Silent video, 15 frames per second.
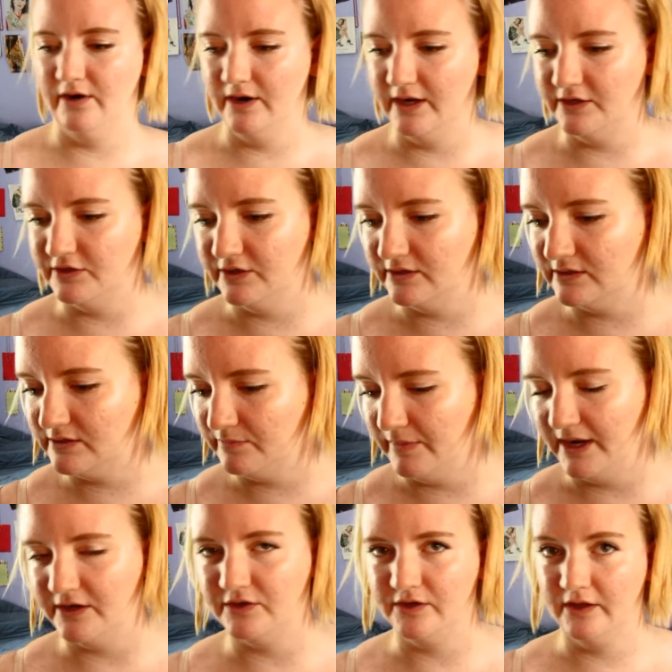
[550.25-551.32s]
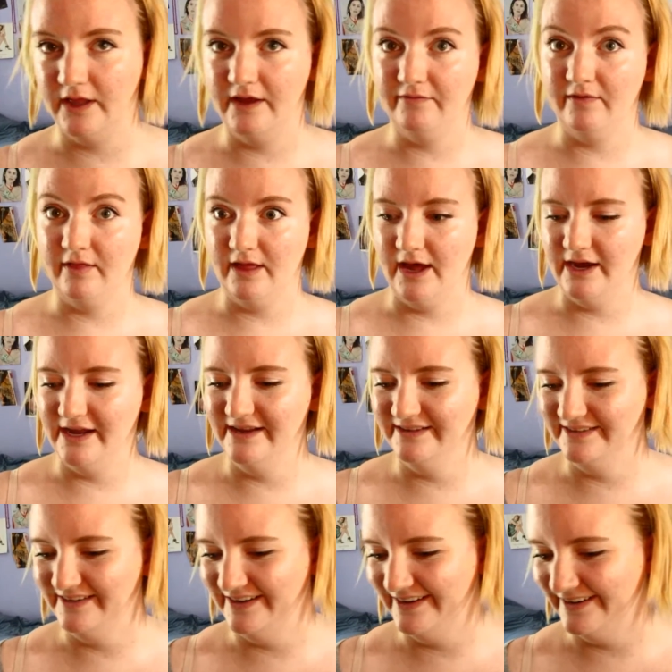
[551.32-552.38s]
It just makes your life a lot
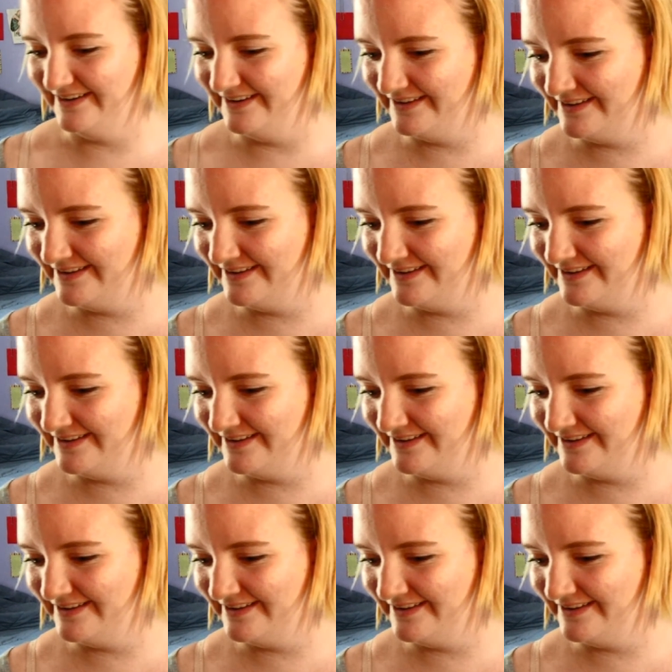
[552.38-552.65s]
easier.